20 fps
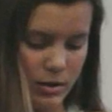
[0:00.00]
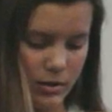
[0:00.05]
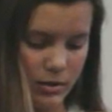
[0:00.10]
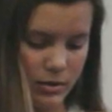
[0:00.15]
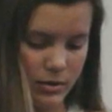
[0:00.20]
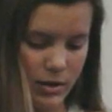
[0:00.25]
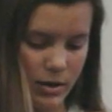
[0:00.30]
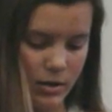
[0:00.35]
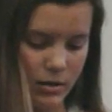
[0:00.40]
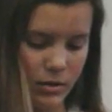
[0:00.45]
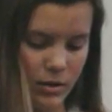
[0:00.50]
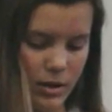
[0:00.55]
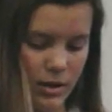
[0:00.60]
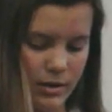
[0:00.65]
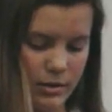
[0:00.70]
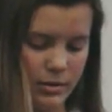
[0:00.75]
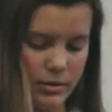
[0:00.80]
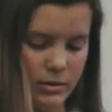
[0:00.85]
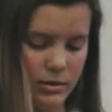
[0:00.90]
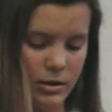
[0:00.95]
it sound
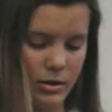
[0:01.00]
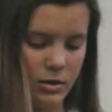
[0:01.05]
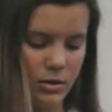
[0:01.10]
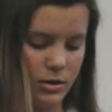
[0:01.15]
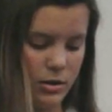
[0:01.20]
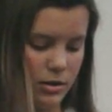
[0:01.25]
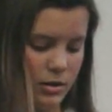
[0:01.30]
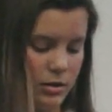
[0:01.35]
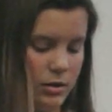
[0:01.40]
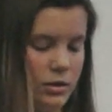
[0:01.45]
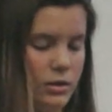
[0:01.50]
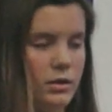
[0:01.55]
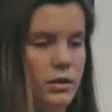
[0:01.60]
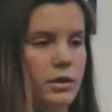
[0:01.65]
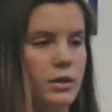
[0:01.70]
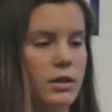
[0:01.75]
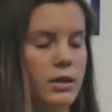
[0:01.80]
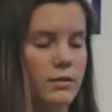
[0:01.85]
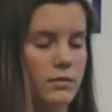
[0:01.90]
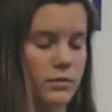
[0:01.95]
less scary,
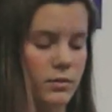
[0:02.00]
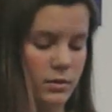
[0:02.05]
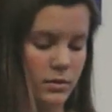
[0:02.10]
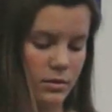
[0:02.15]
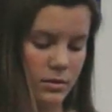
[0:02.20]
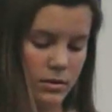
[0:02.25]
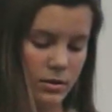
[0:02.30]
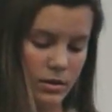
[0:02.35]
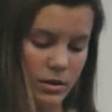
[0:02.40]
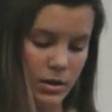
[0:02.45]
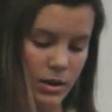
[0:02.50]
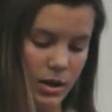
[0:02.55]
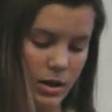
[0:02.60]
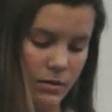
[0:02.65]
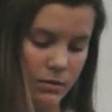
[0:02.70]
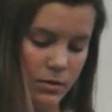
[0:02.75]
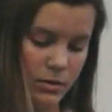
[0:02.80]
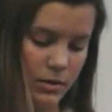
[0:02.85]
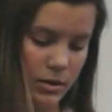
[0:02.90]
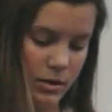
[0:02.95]
and
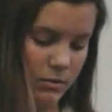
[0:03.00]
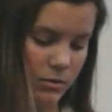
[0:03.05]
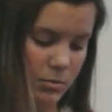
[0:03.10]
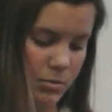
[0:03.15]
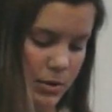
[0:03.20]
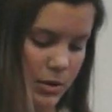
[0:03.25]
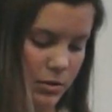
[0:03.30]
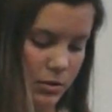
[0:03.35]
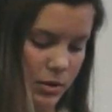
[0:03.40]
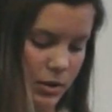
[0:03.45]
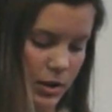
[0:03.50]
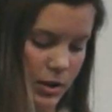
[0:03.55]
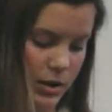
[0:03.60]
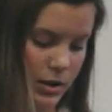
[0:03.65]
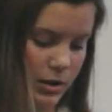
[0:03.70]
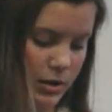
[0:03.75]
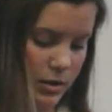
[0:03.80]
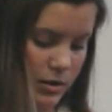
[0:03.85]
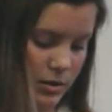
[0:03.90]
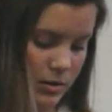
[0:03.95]
everything would be
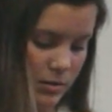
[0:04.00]
okay.